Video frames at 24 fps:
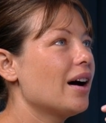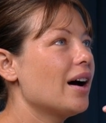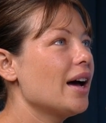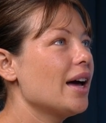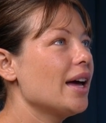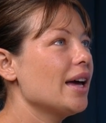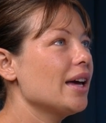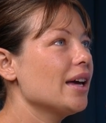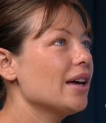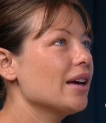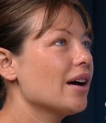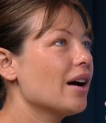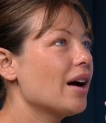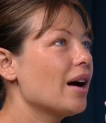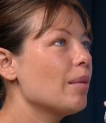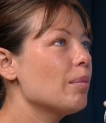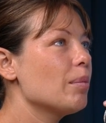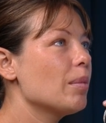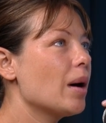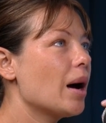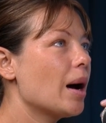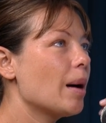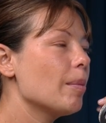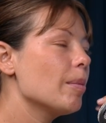I'm
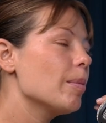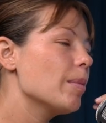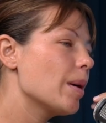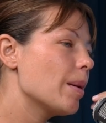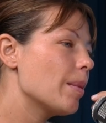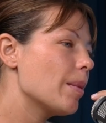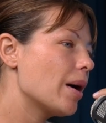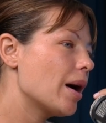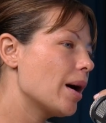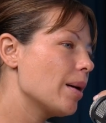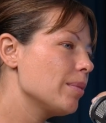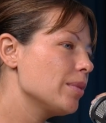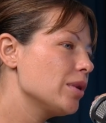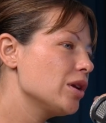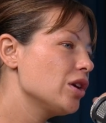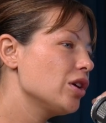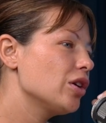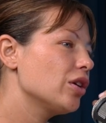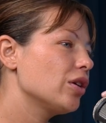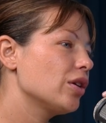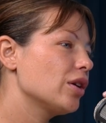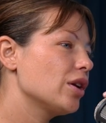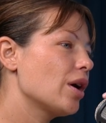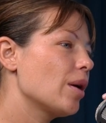
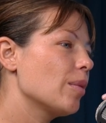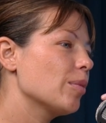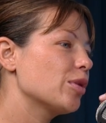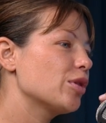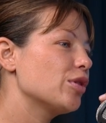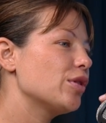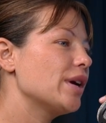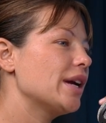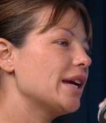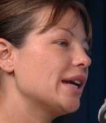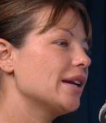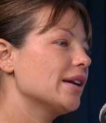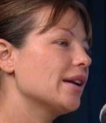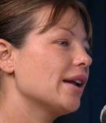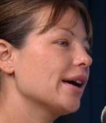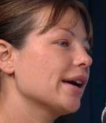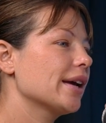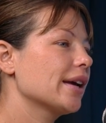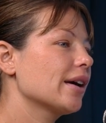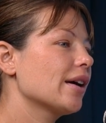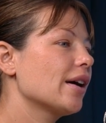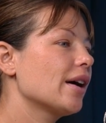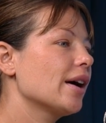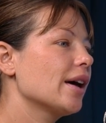new and I'm green.
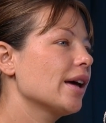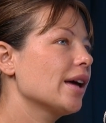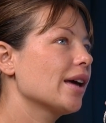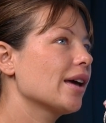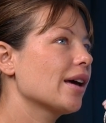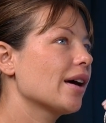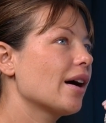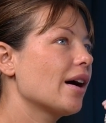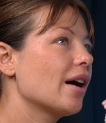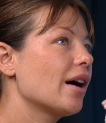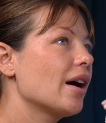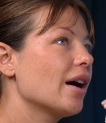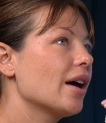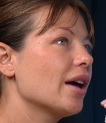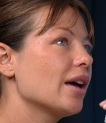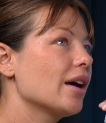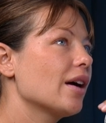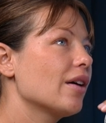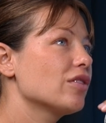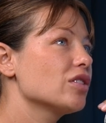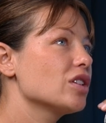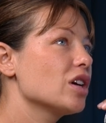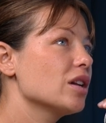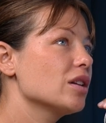Like
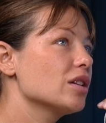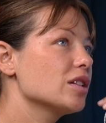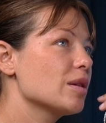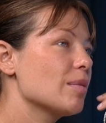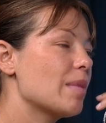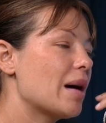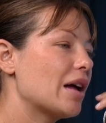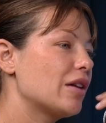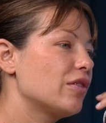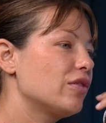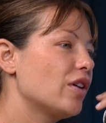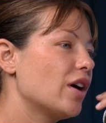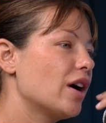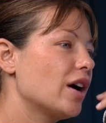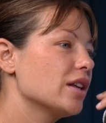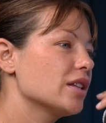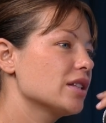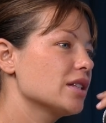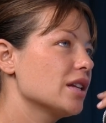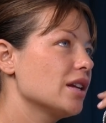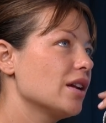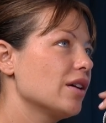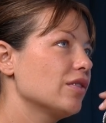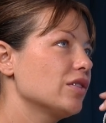I've done some
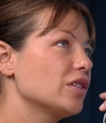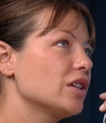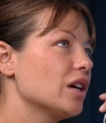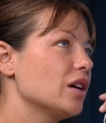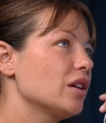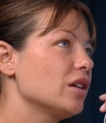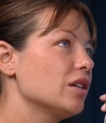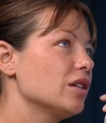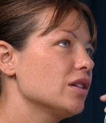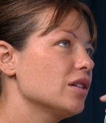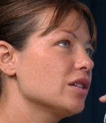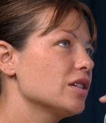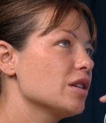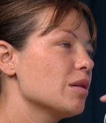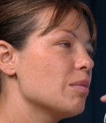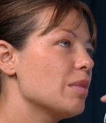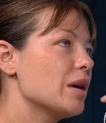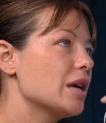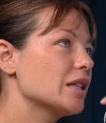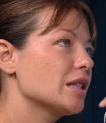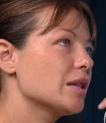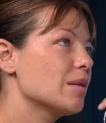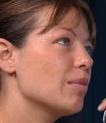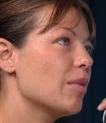adverts and I've done some
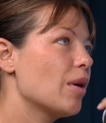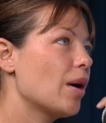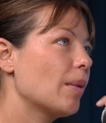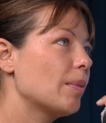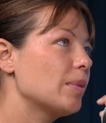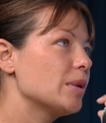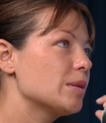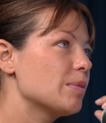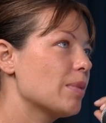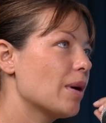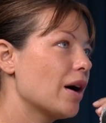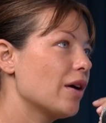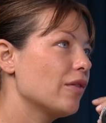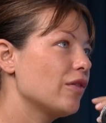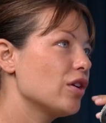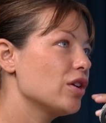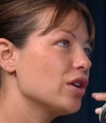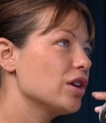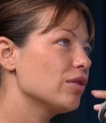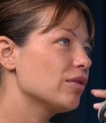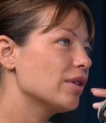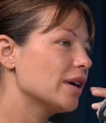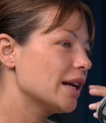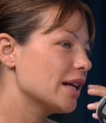bits and bobs, but I've
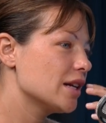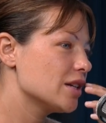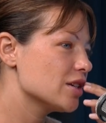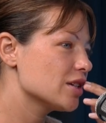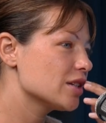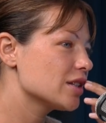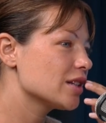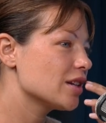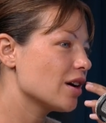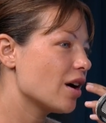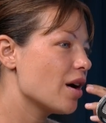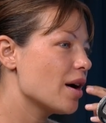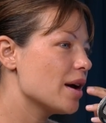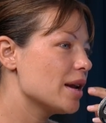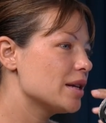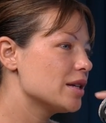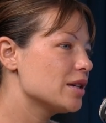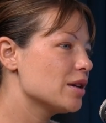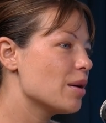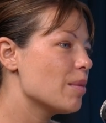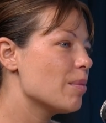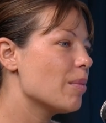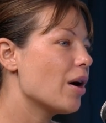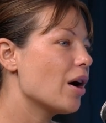only really just started
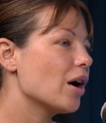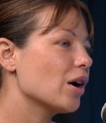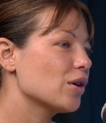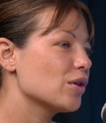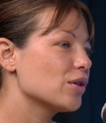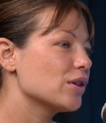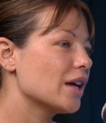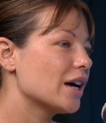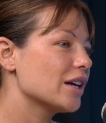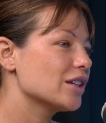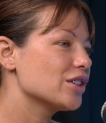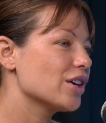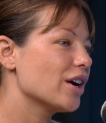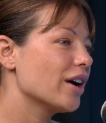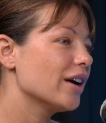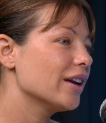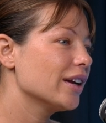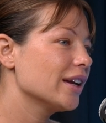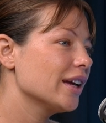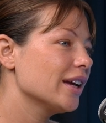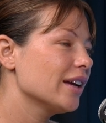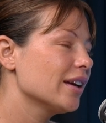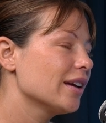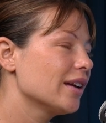to embark on that
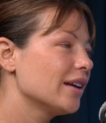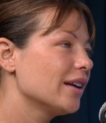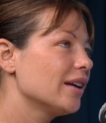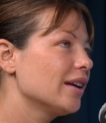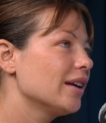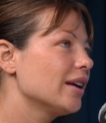journey.